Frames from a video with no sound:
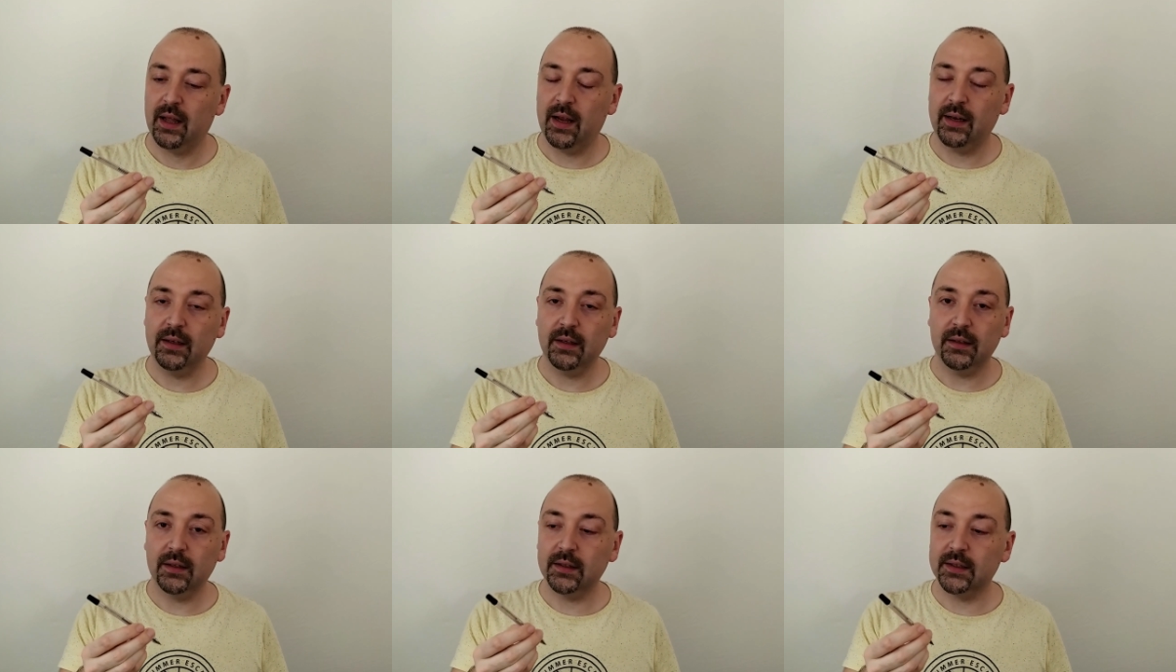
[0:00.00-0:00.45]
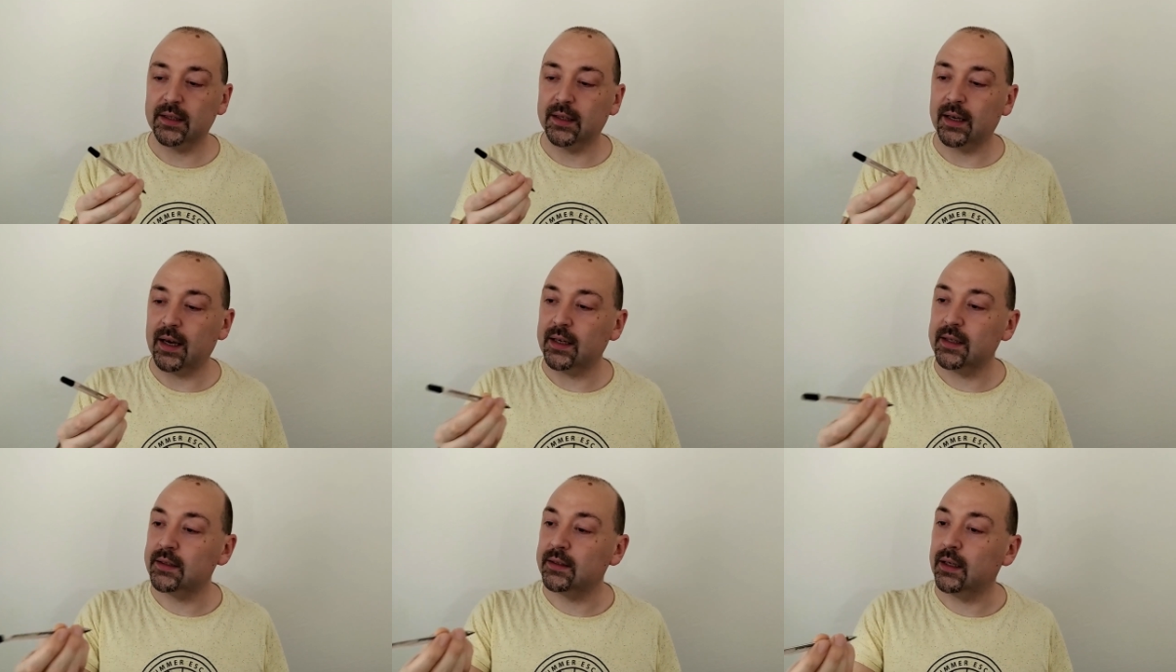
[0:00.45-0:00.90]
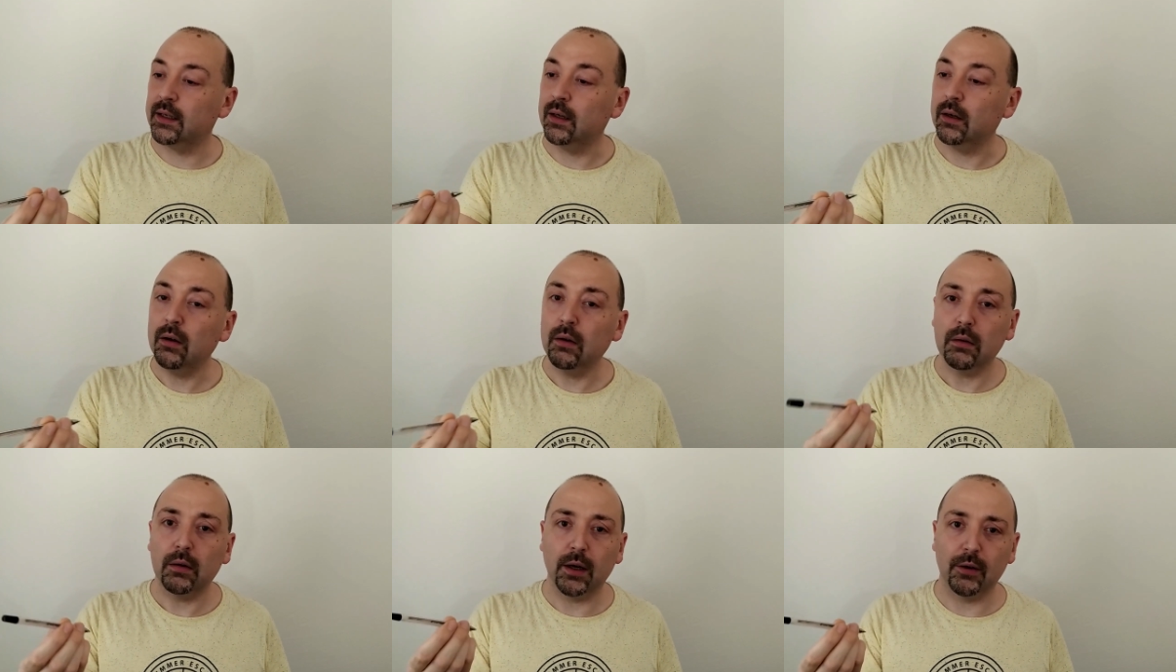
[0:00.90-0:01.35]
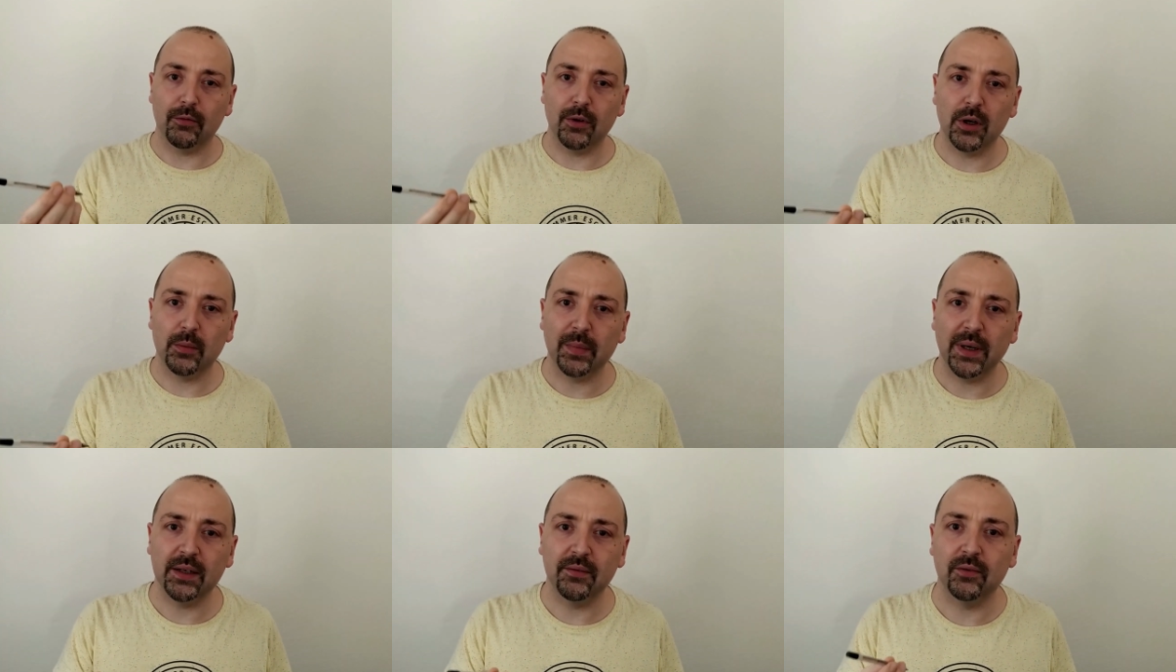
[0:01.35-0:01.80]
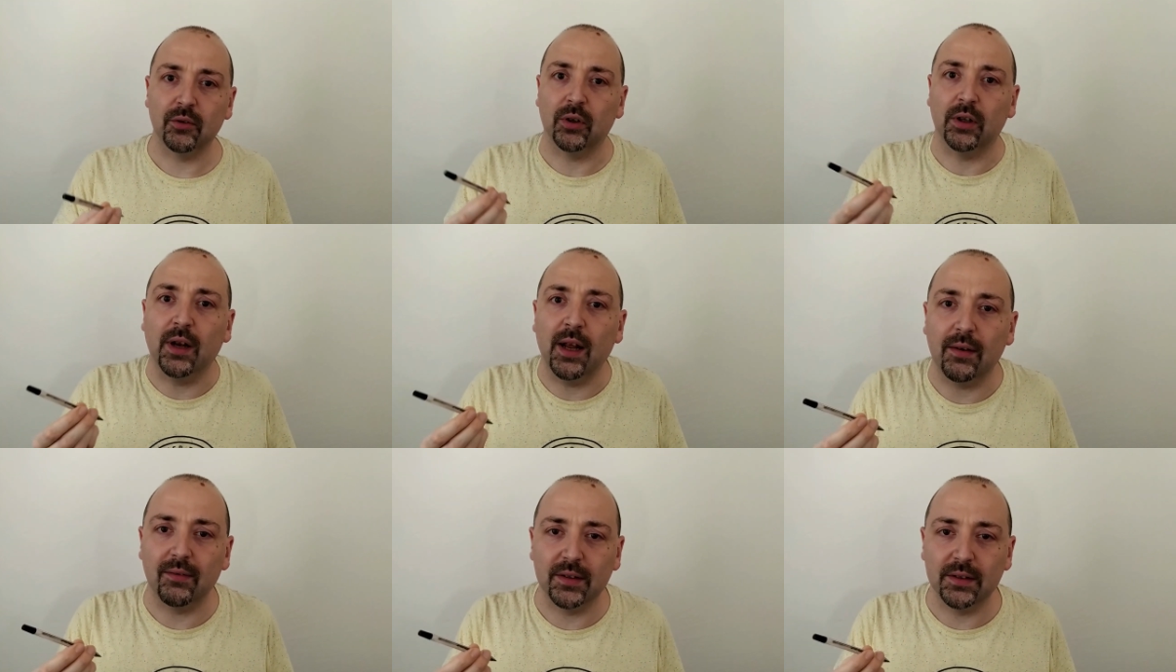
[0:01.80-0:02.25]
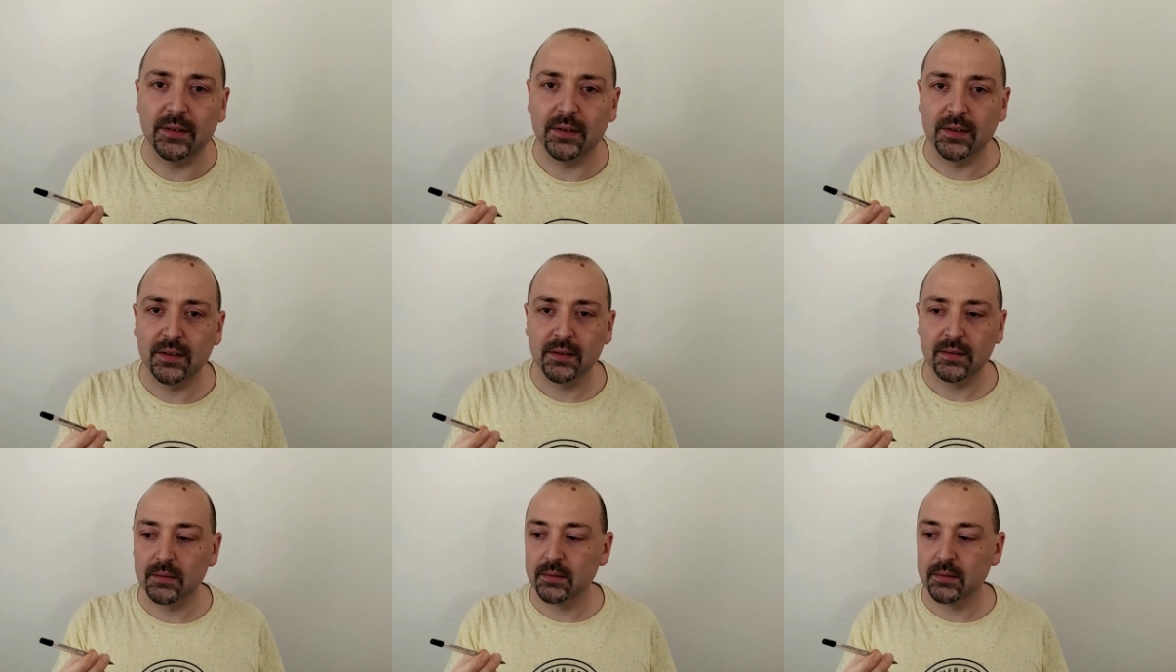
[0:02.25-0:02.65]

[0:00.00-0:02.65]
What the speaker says: And then there is a guy saying, oh, I want to buy for 11.